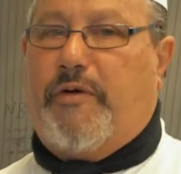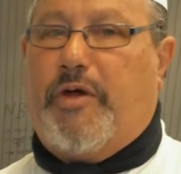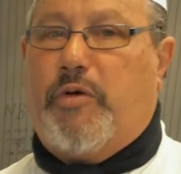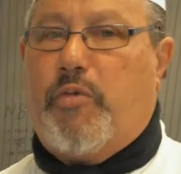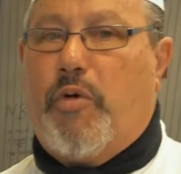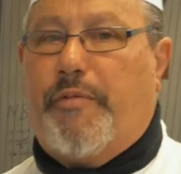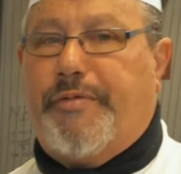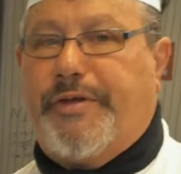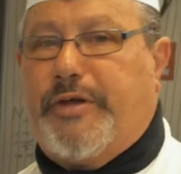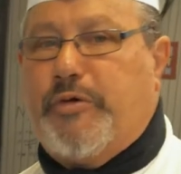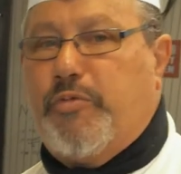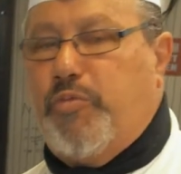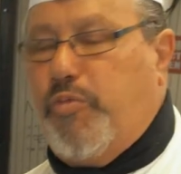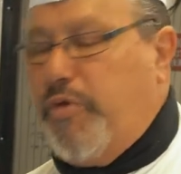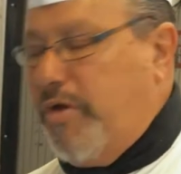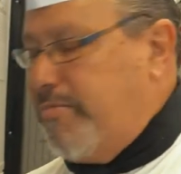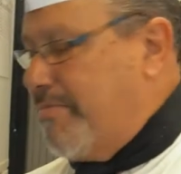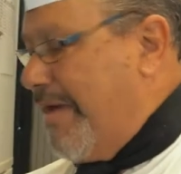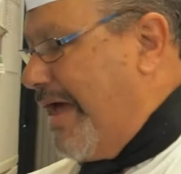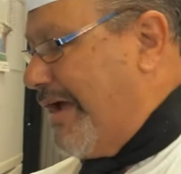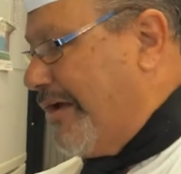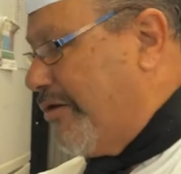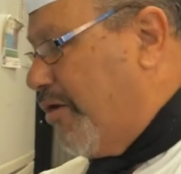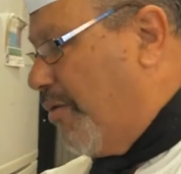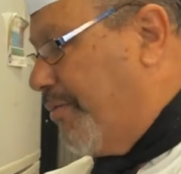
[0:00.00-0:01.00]
we, we, we
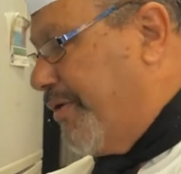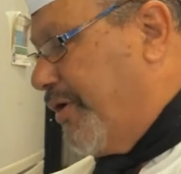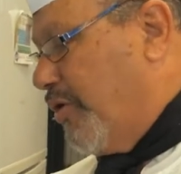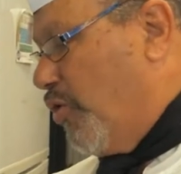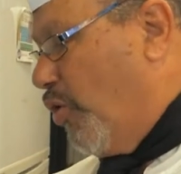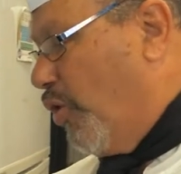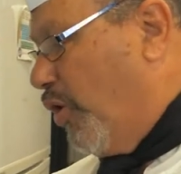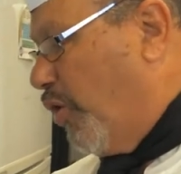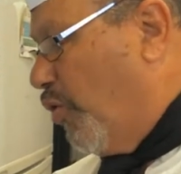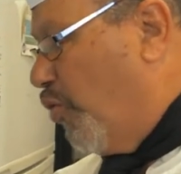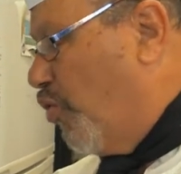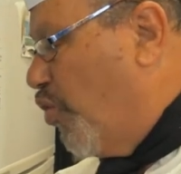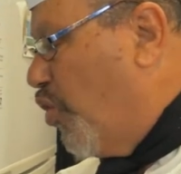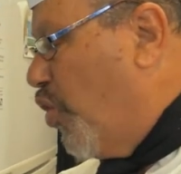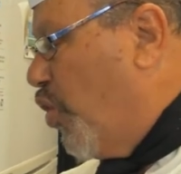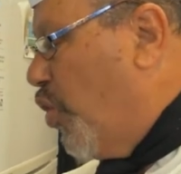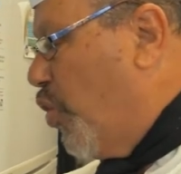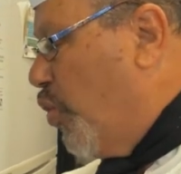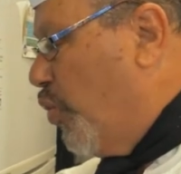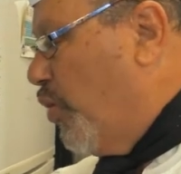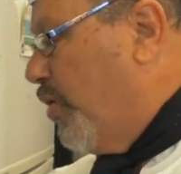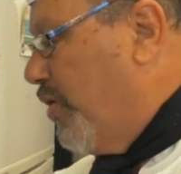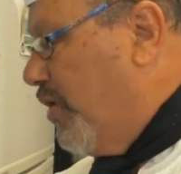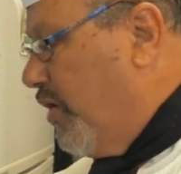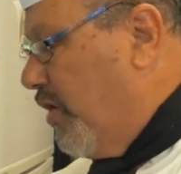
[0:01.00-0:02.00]
make what we call a
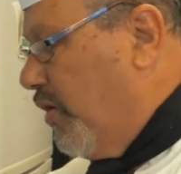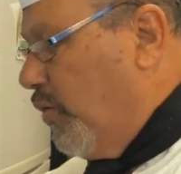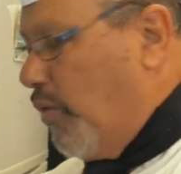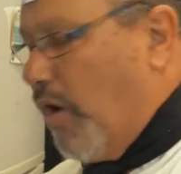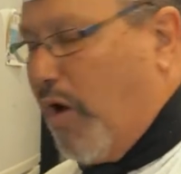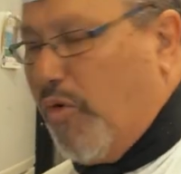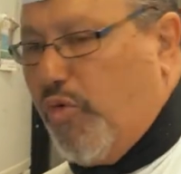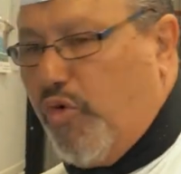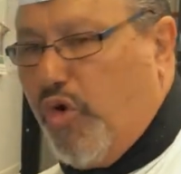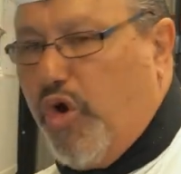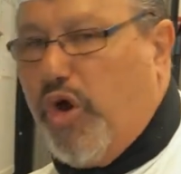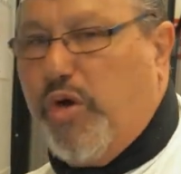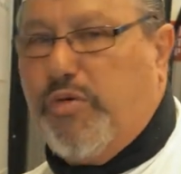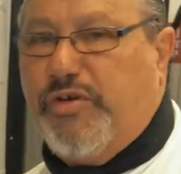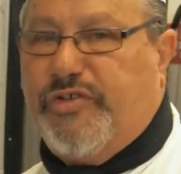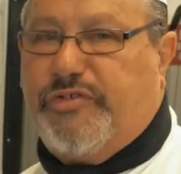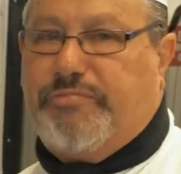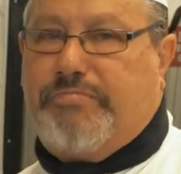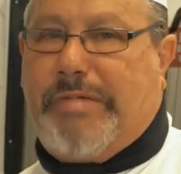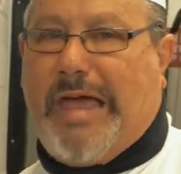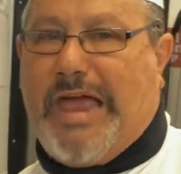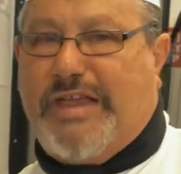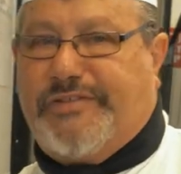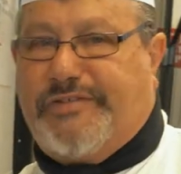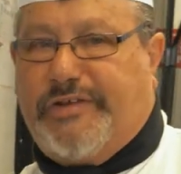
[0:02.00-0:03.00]
roux. A roux is
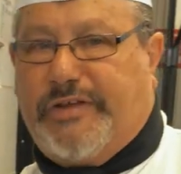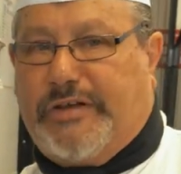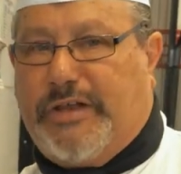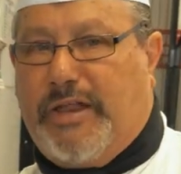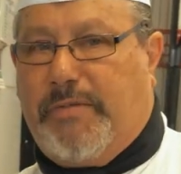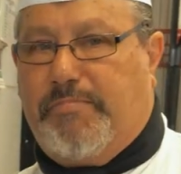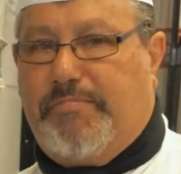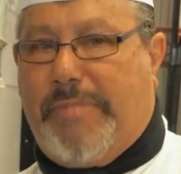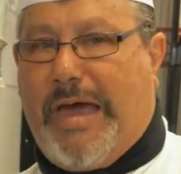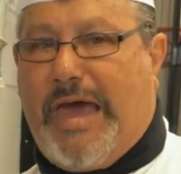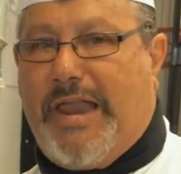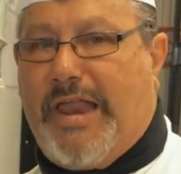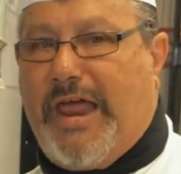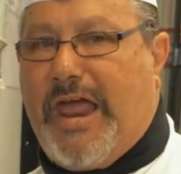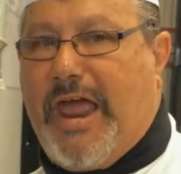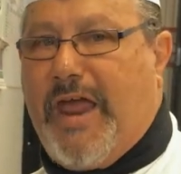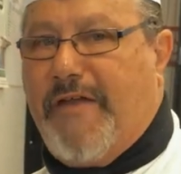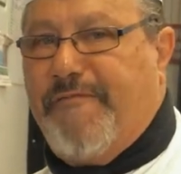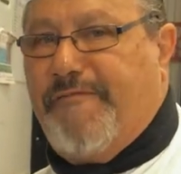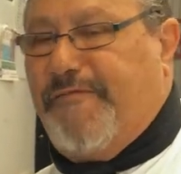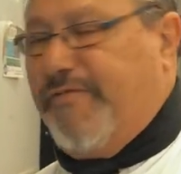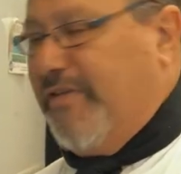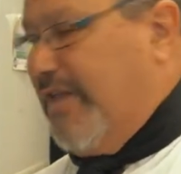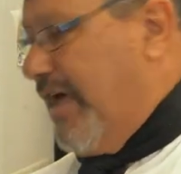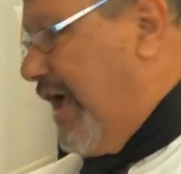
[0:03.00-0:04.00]
basically butter
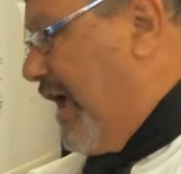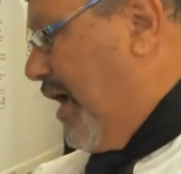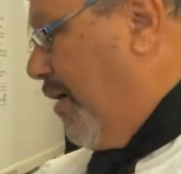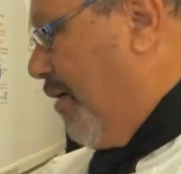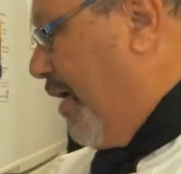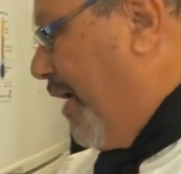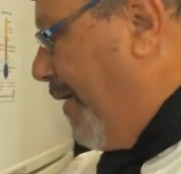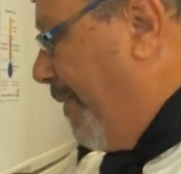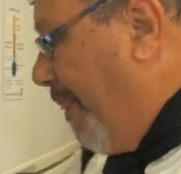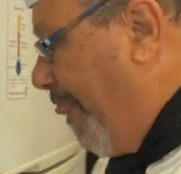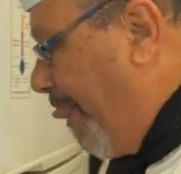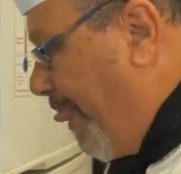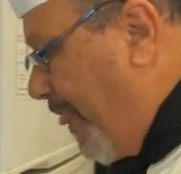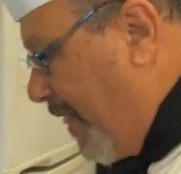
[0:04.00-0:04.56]
and flour.